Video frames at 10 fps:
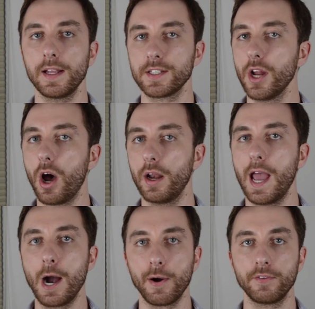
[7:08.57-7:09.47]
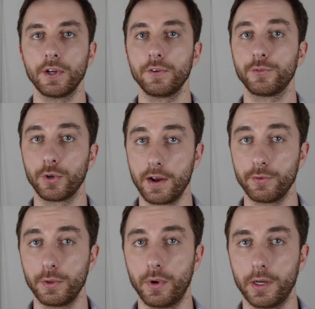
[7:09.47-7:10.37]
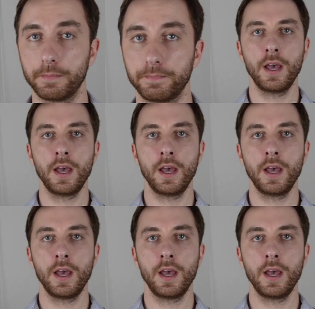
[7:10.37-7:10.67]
It's not, however, for everyone.